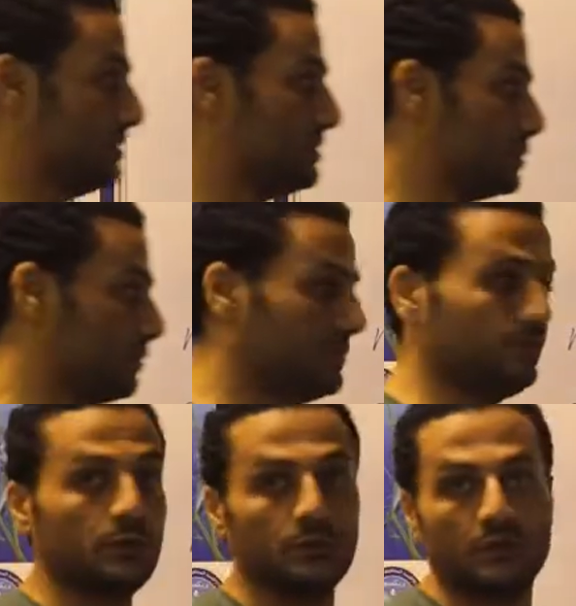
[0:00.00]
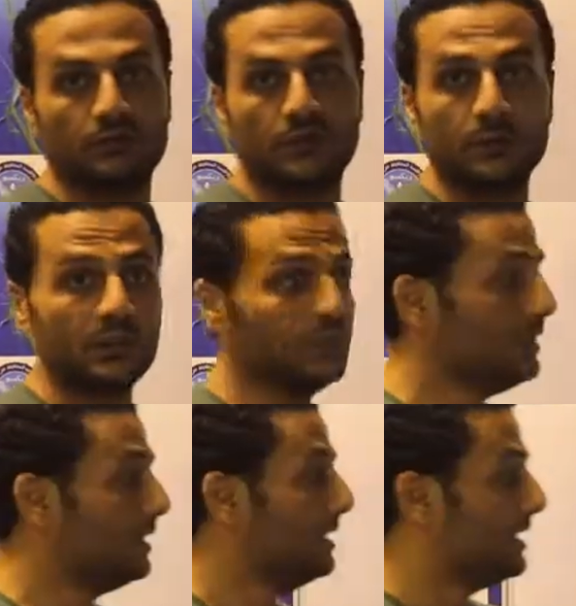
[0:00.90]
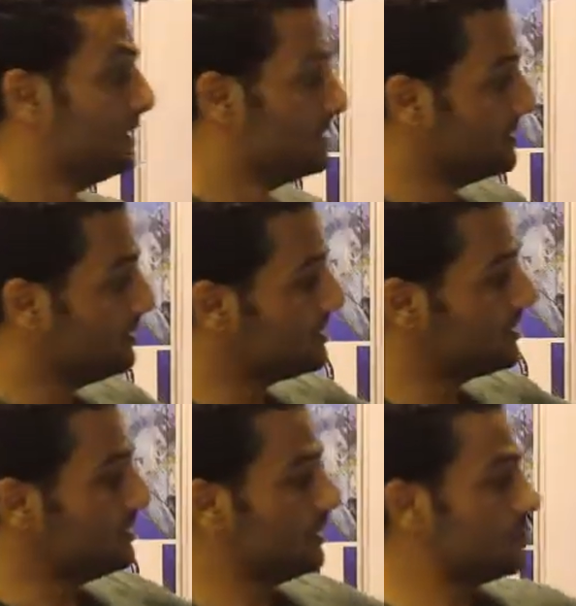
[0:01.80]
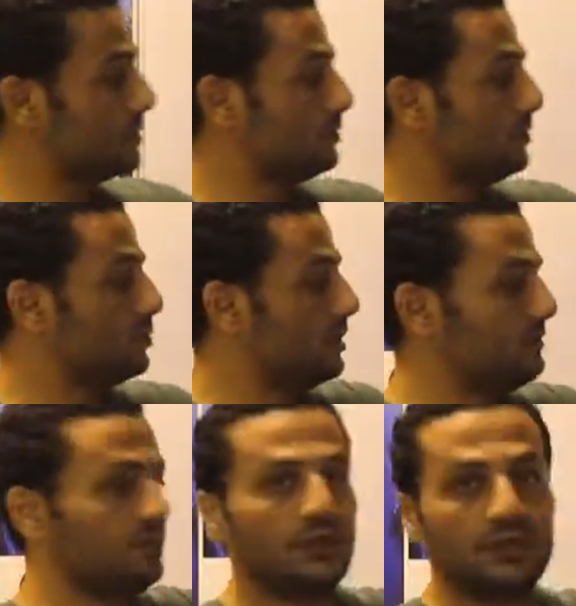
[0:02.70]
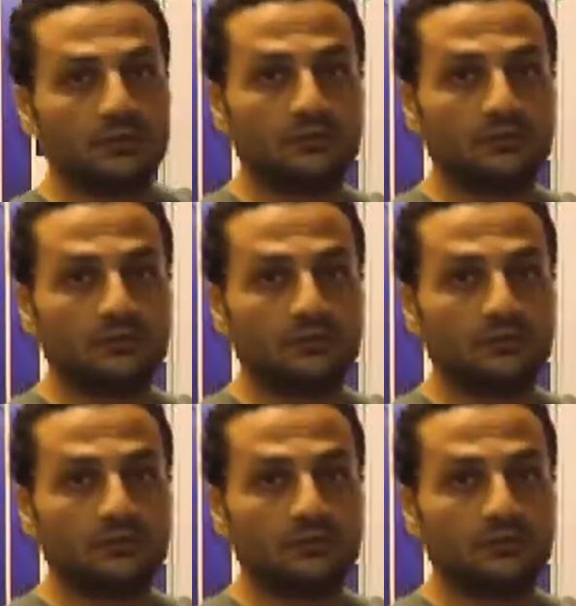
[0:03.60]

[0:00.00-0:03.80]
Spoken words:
density of the flowing fluid. At a steady state actually we do have higher